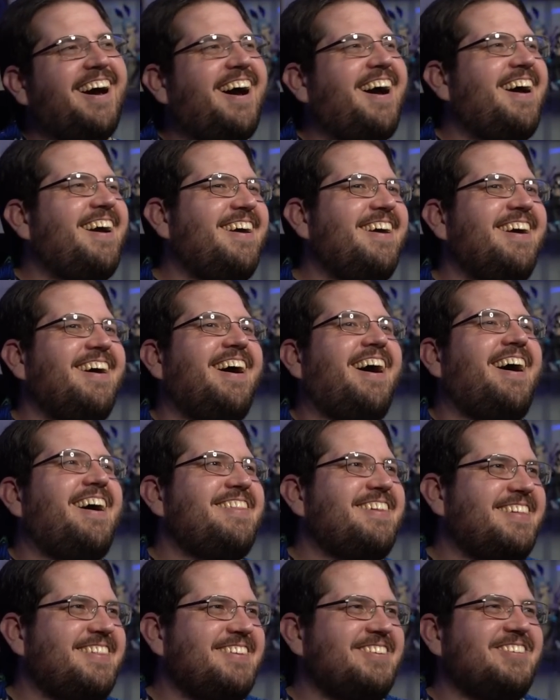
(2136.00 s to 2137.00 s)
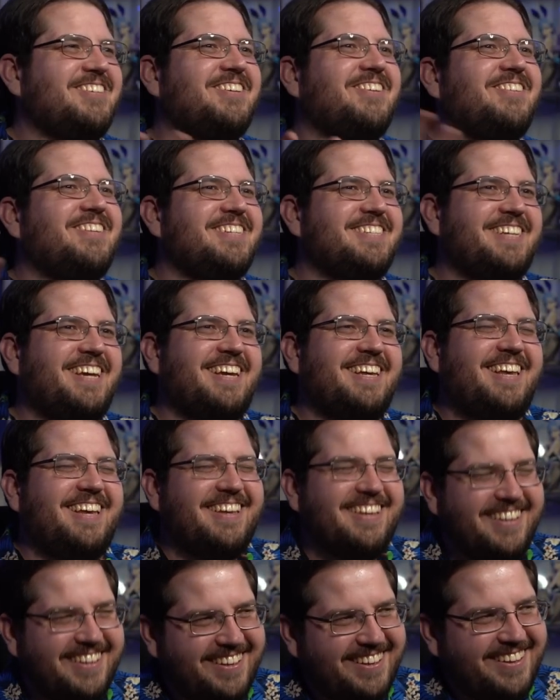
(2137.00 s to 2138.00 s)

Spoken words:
I thought this was all this, like,